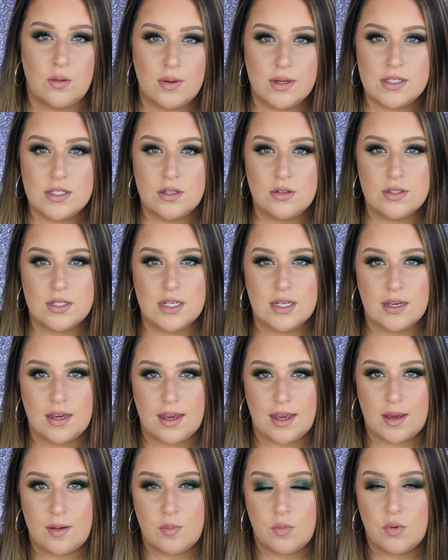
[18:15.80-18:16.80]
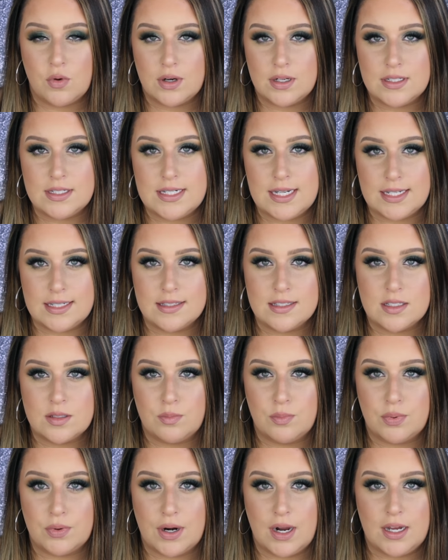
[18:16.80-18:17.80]
I was using a more dense
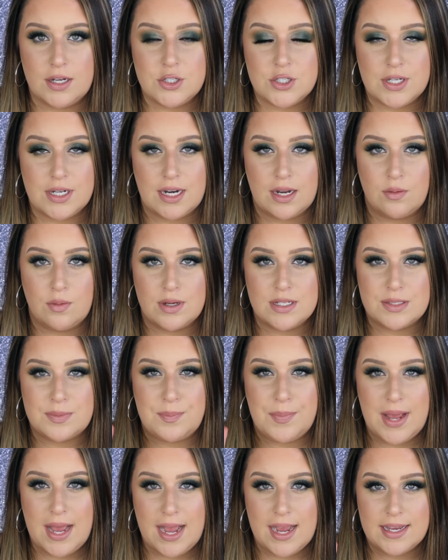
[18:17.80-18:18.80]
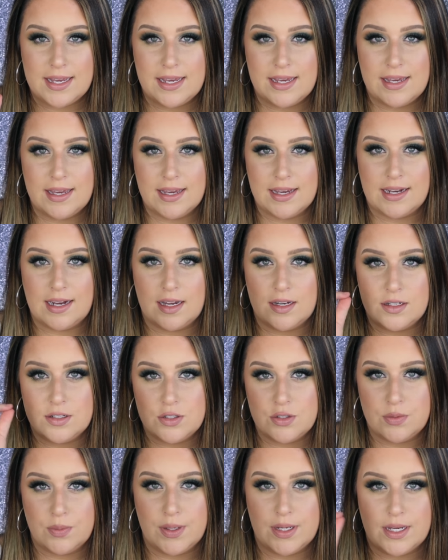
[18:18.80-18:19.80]
brush and I was packing it, kind of
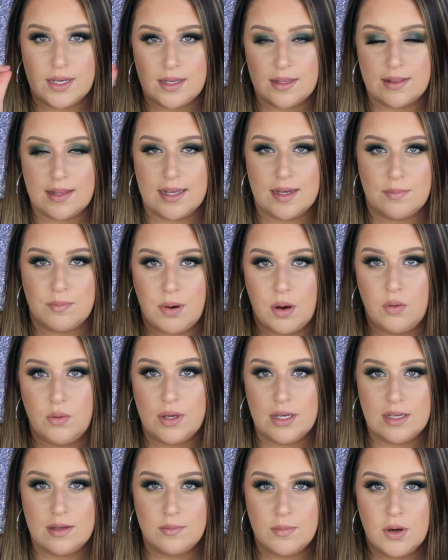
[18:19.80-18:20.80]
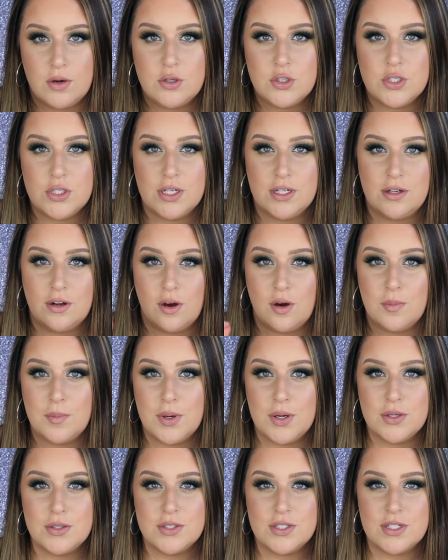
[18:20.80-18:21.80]
doing a like poking motion
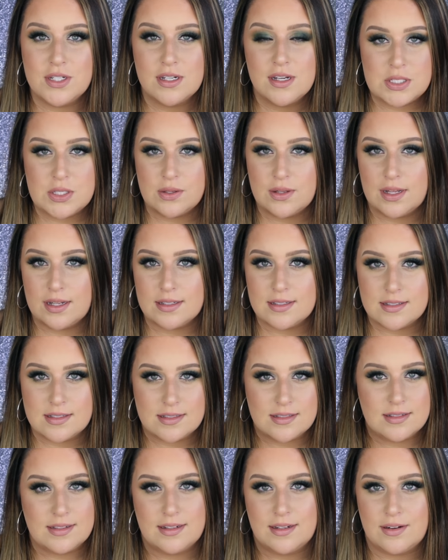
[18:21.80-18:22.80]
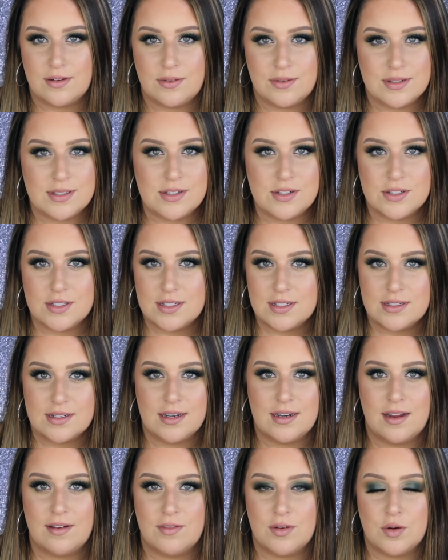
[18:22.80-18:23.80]
almost. So that's, you know, it's just
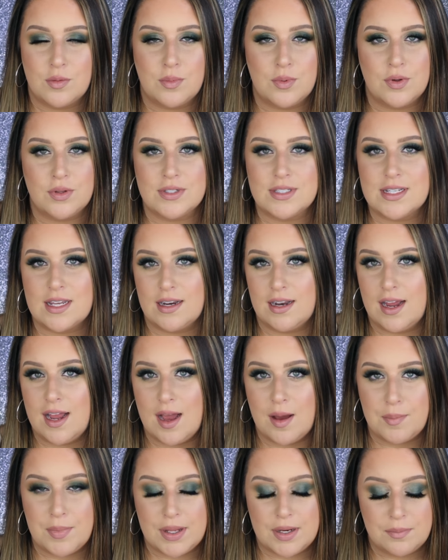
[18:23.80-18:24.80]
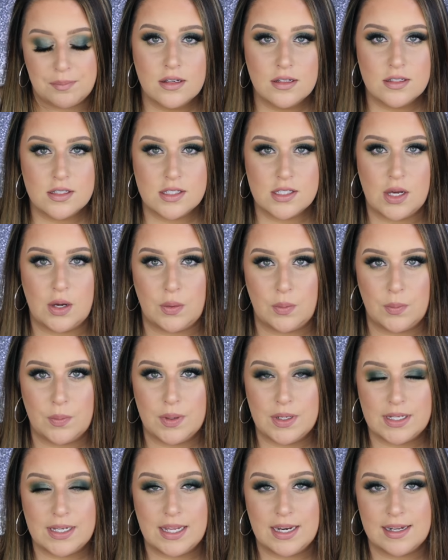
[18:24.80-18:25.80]
inevitable. It's gonna happen. So
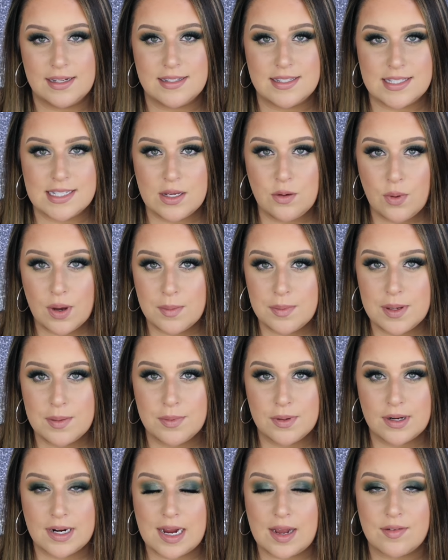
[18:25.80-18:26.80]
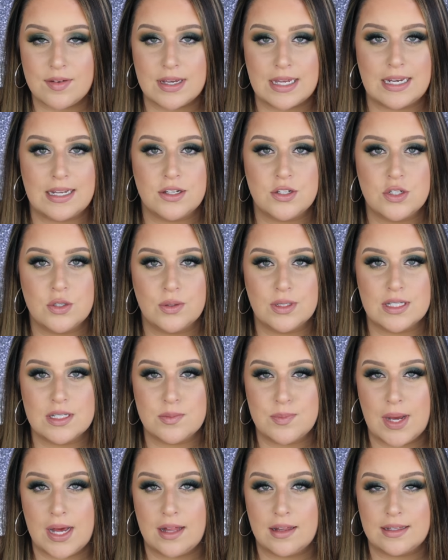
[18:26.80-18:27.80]
can I see why people are having an issue with this
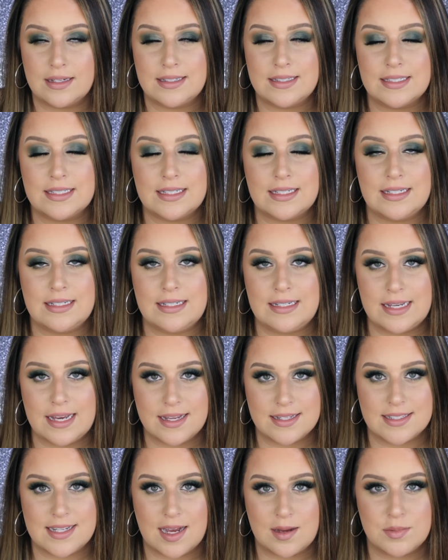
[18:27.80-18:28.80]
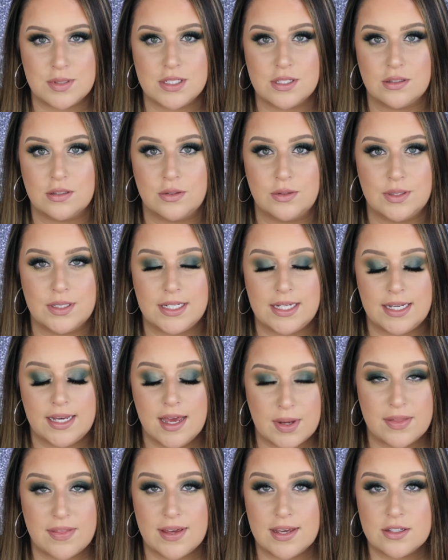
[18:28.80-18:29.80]
palette? Yes, absolutely.
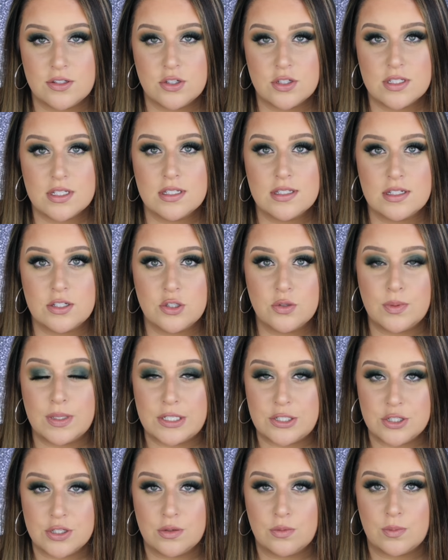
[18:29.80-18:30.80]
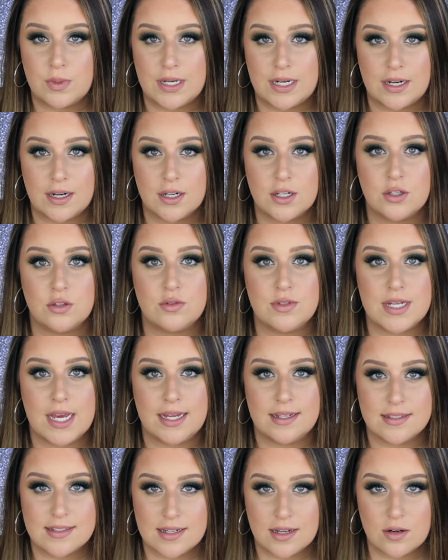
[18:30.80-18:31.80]
I think it's just a situation where you
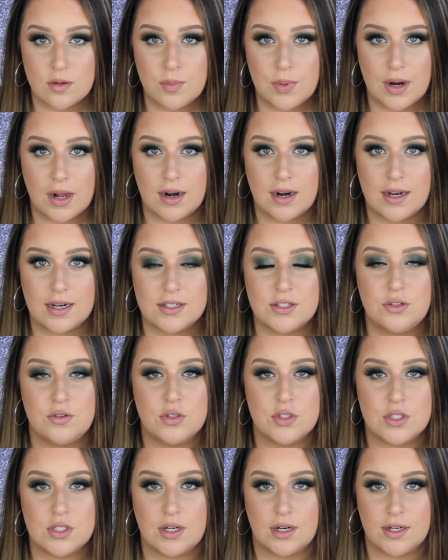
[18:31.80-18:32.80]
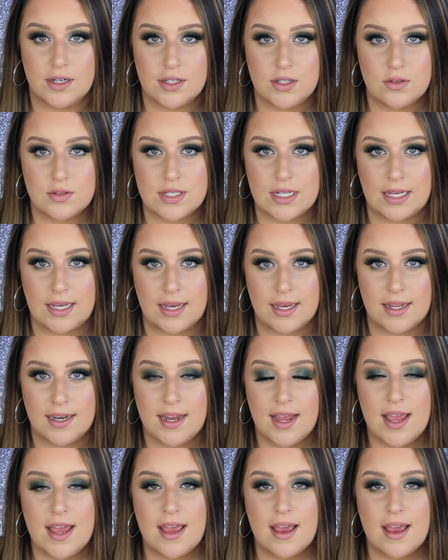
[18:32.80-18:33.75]
test out a product, you start using it,